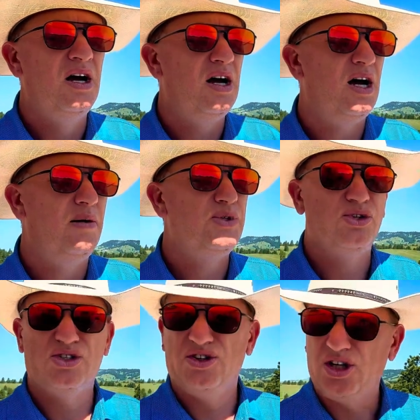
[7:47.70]
Um, so
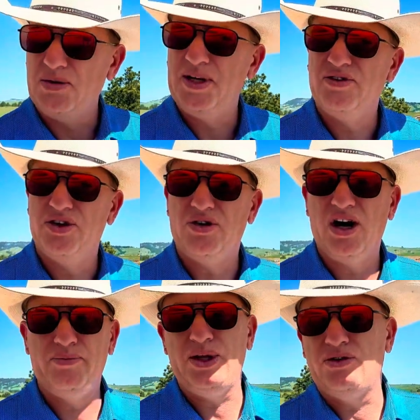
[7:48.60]
it's a little bit of a
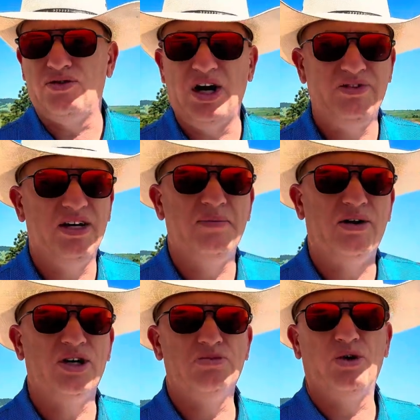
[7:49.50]
drive, but you could drive down to
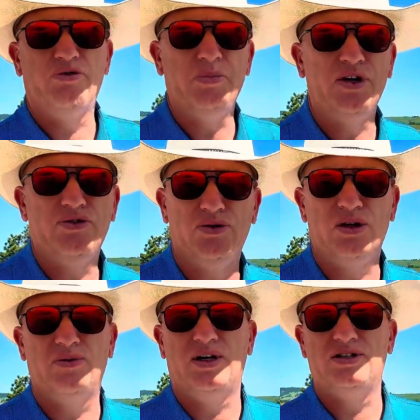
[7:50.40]
Mount Rushmore from here if you
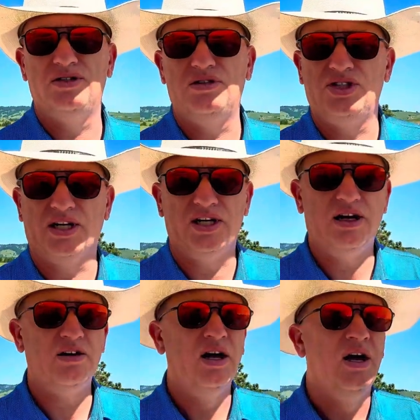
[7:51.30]
really wanted to, to check it
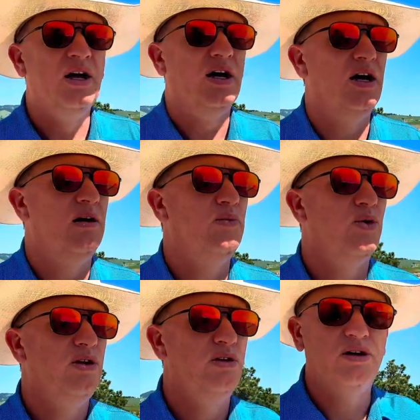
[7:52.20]
out. Um,
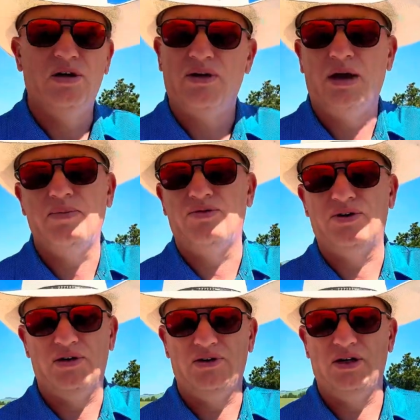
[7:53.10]
or you could go camp
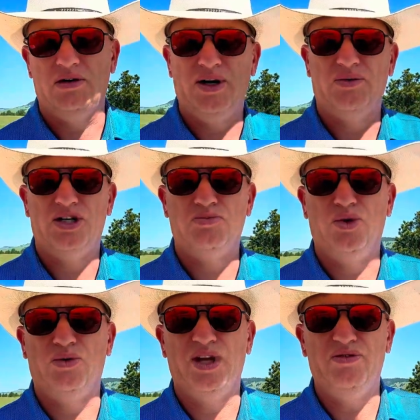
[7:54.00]
over near Mount
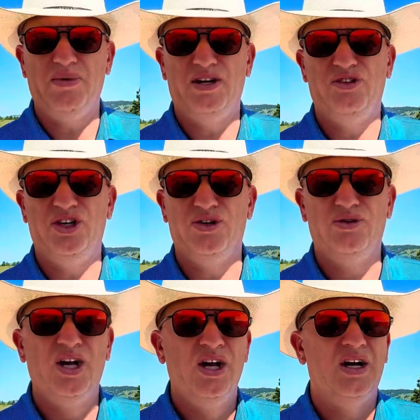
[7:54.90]
Rushmore. We have made a video
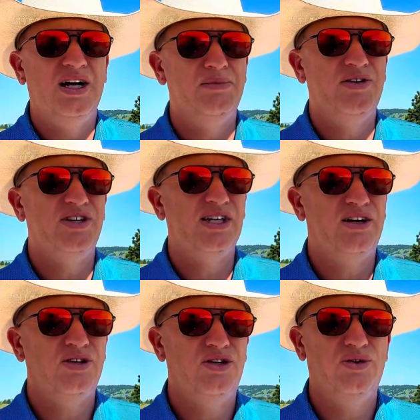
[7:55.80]
um, of us
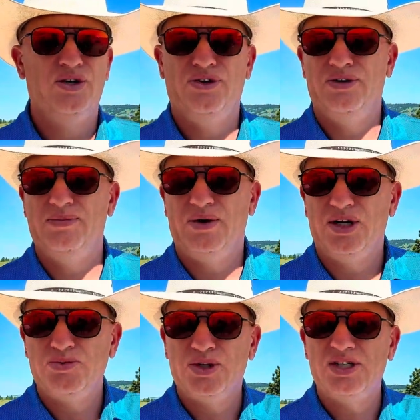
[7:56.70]
out there doing all the Mount
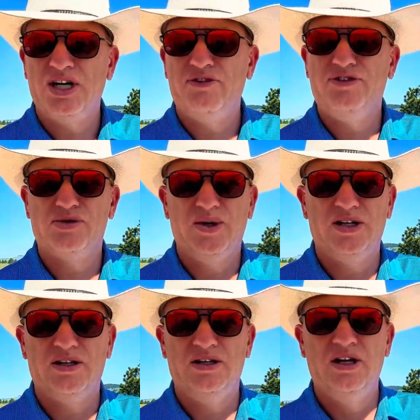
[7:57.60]
Rushmore stuff as
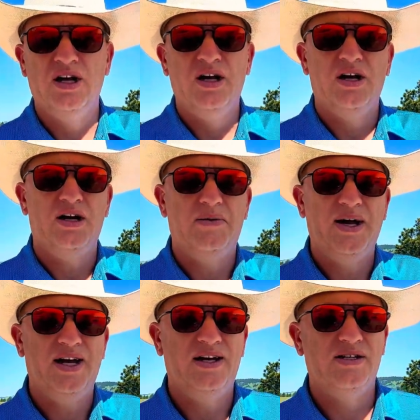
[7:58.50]
well um,
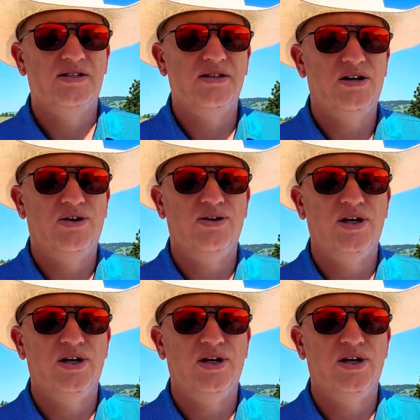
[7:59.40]
as all the